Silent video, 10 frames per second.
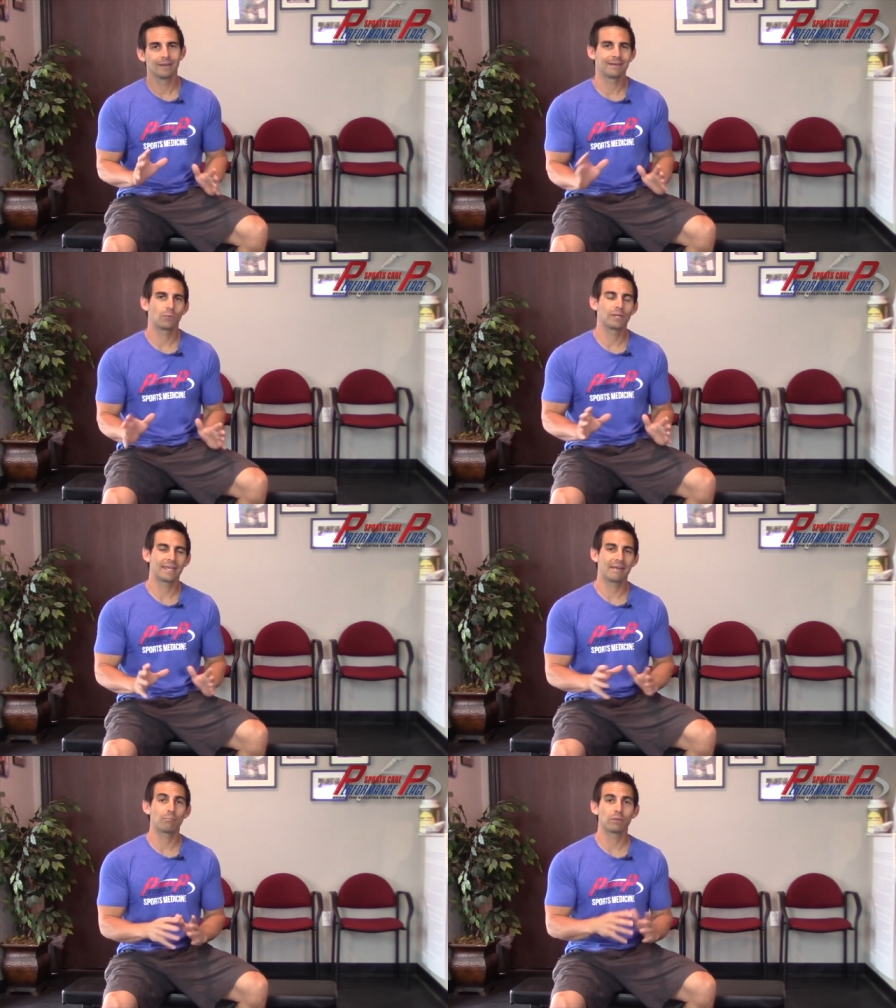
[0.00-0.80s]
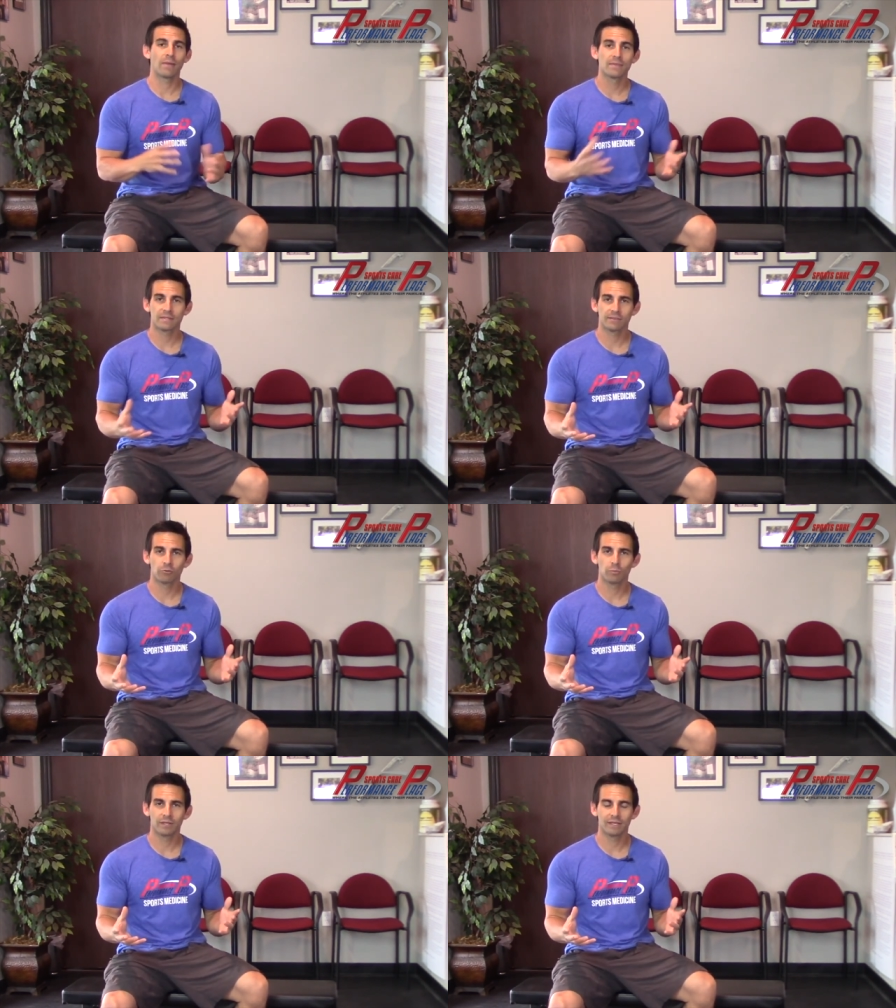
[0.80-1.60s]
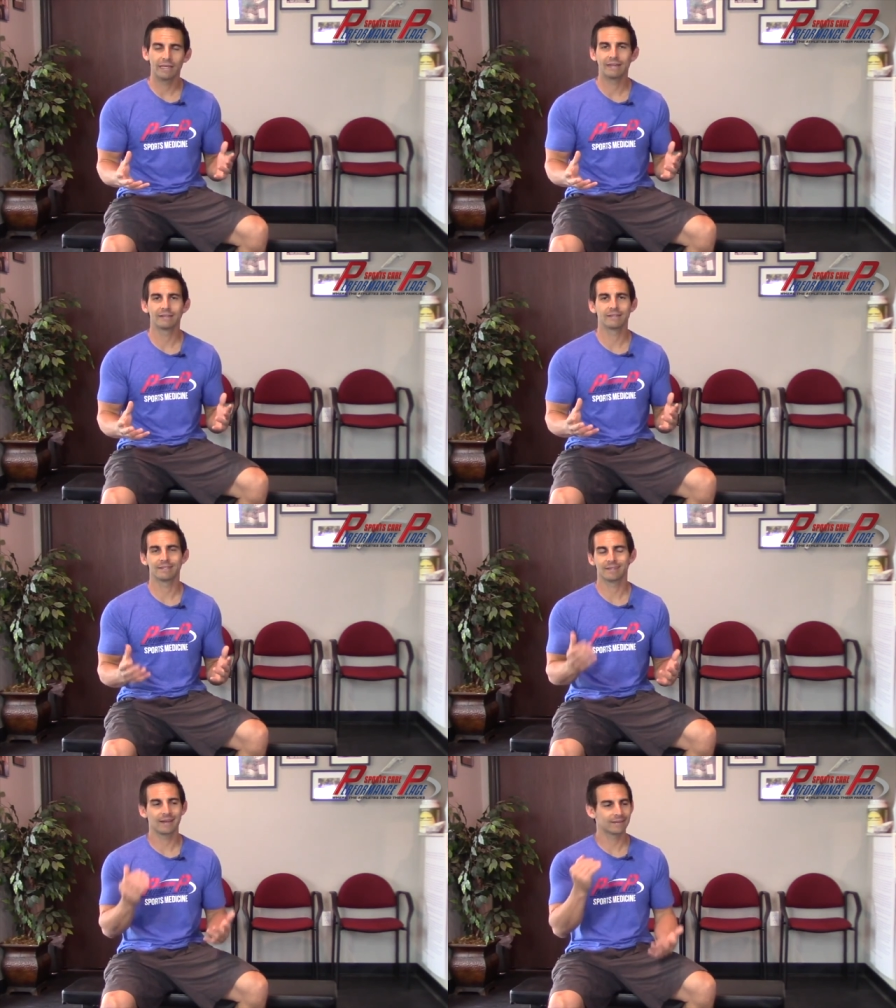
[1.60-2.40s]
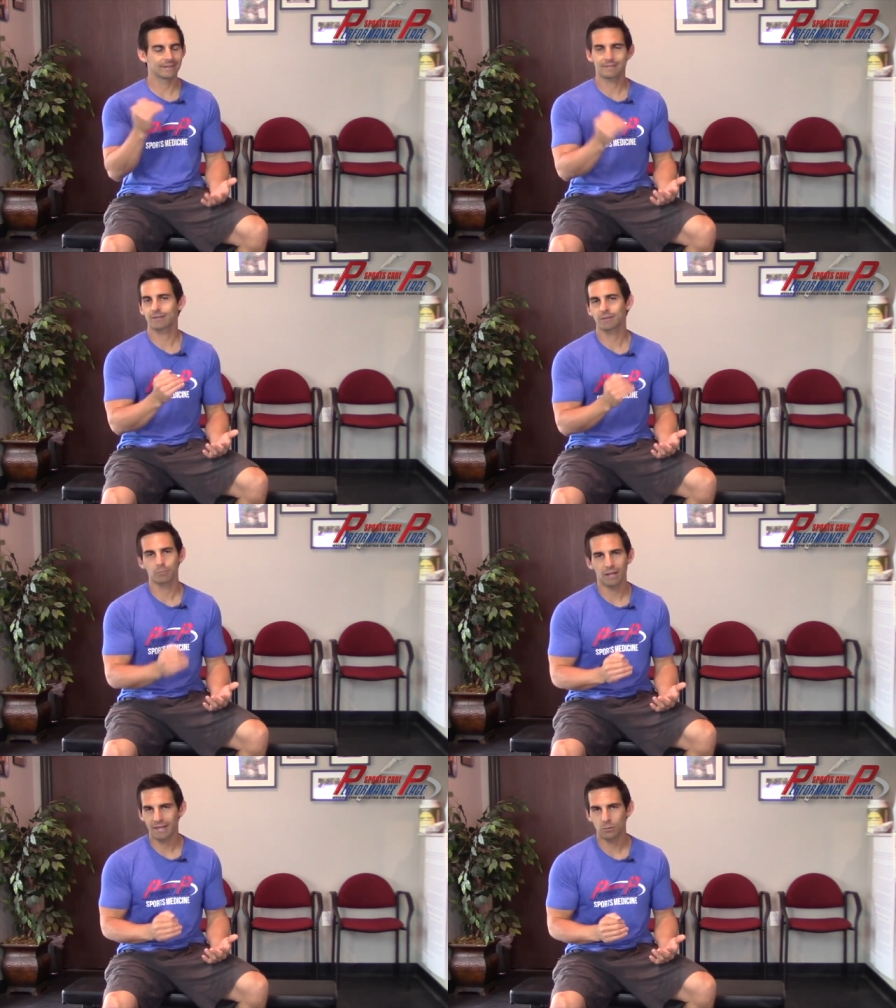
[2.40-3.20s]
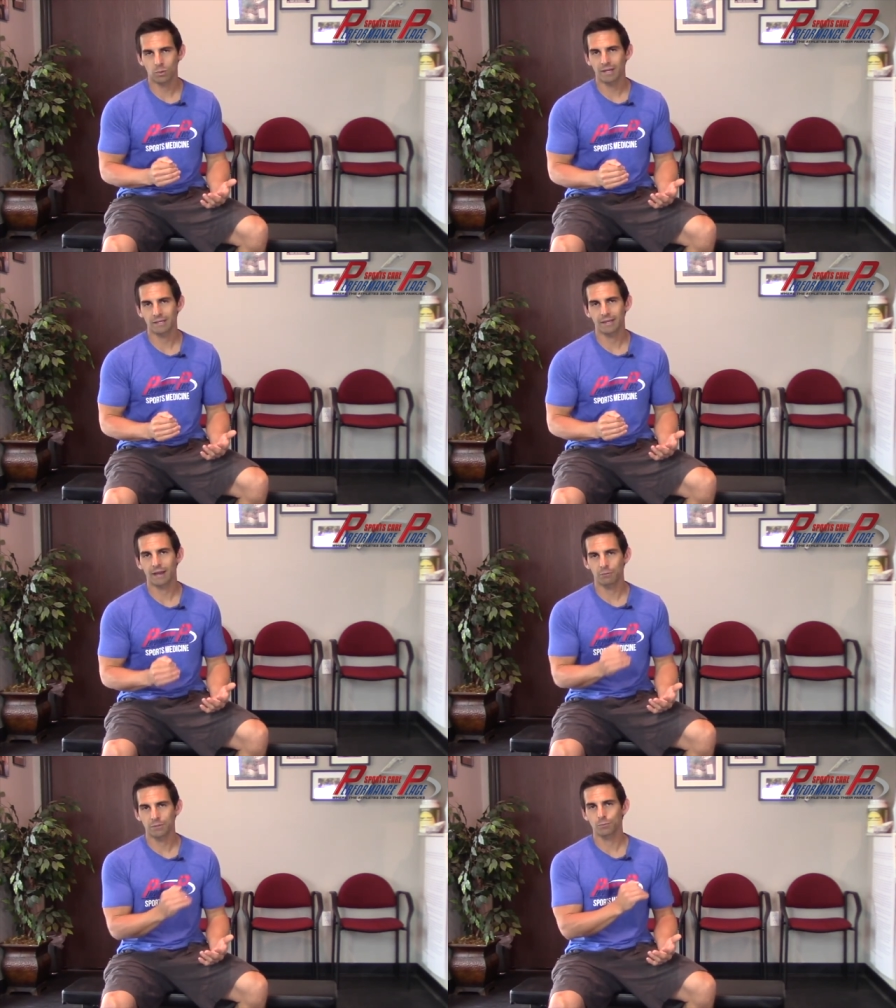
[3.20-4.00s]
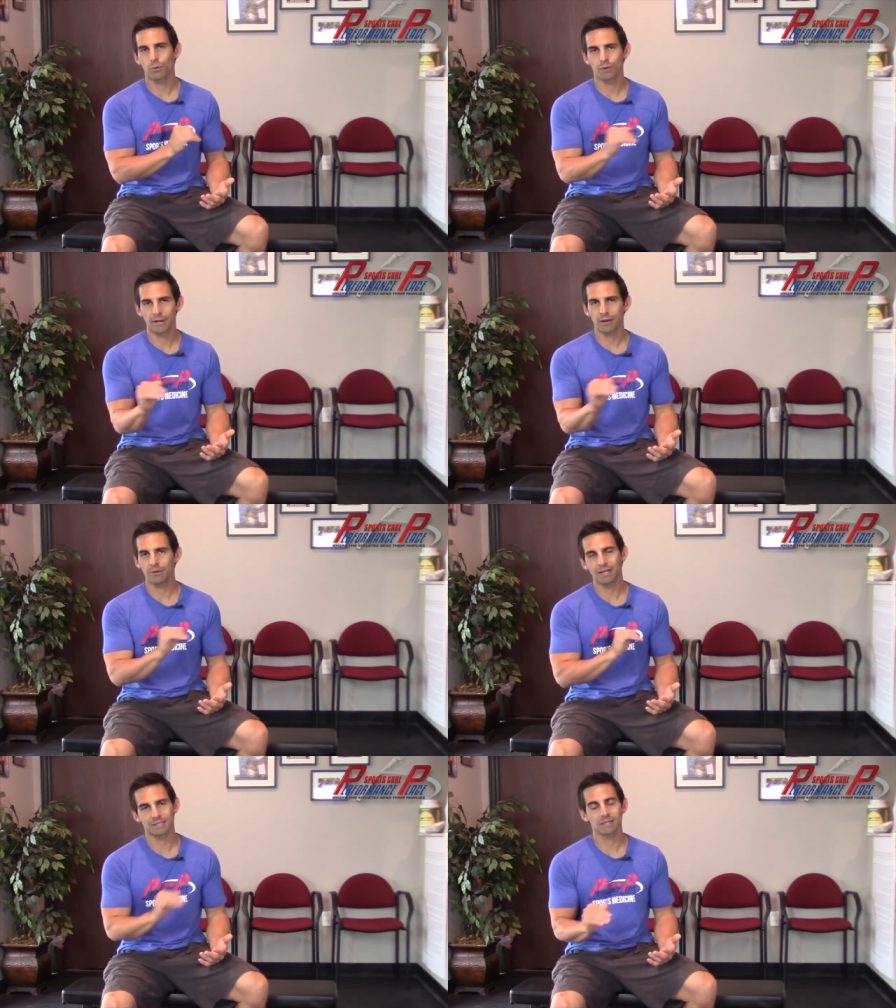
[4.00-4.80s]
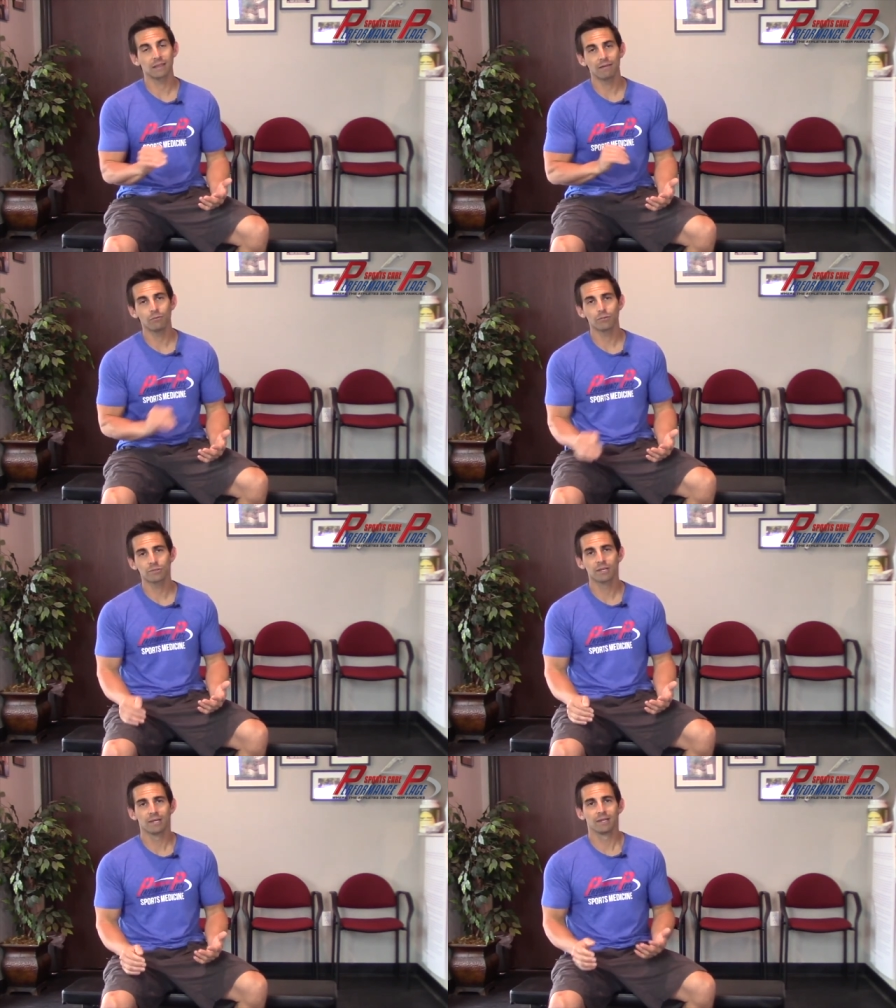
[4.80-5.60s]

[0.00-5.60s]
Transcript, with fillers: And now we can blend this a little bit and it, it's not necessarily black and white how we wrote it out as in levels,